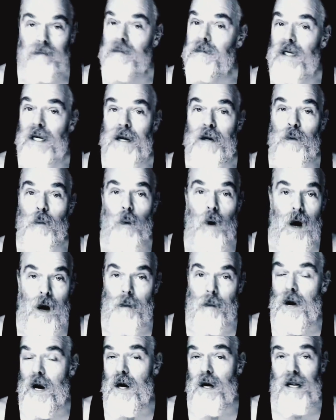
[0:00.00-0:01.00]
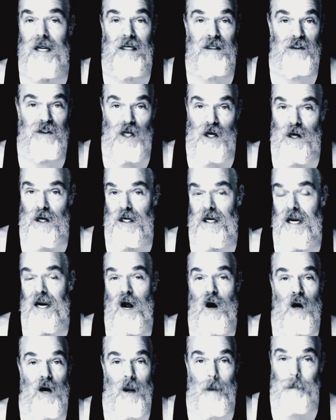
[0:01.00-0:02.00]
in Walmart, in Target,
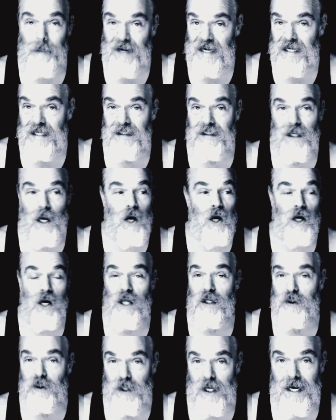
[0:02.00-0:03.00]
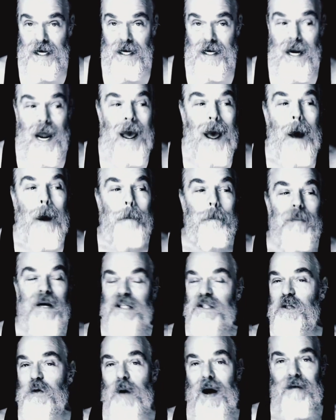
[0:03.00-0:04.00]
on a bus, on a train.
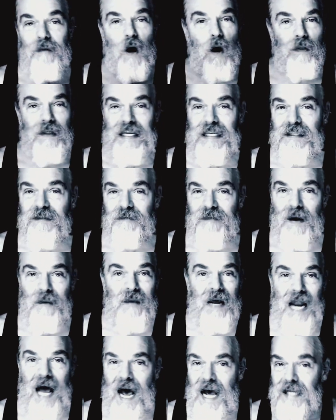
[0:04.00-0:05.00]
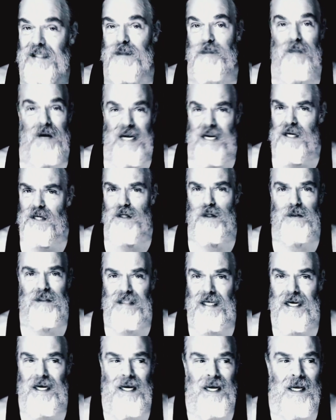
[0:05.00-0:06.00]
But you have all these feminized men you
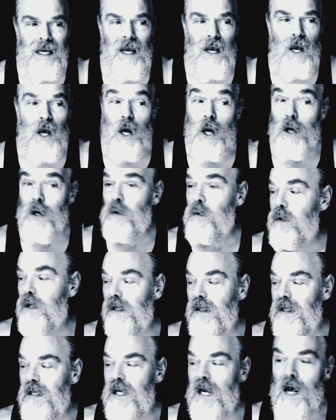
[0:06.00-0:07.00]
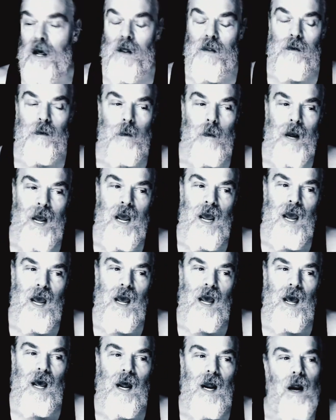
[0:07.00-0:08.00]
see who look the other
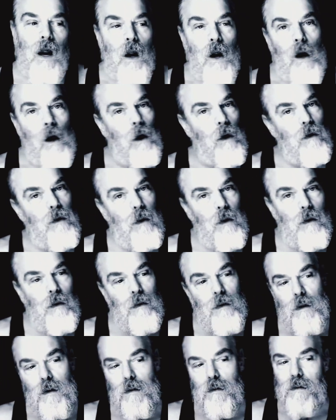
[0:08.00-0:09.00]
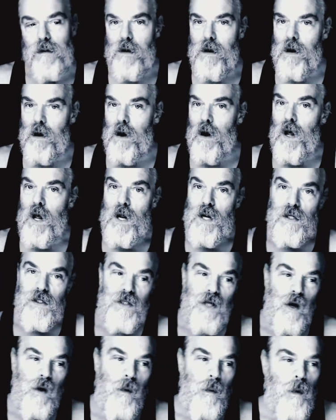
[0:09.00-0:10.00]
way or
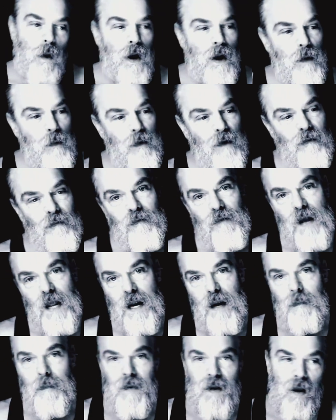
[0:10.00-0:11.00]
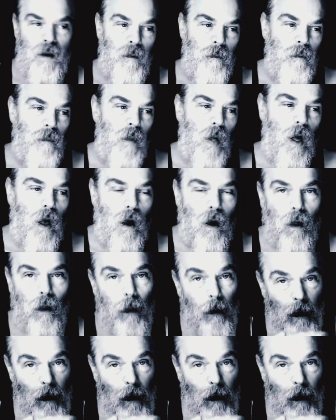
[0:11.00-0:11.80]
don't want to offend people.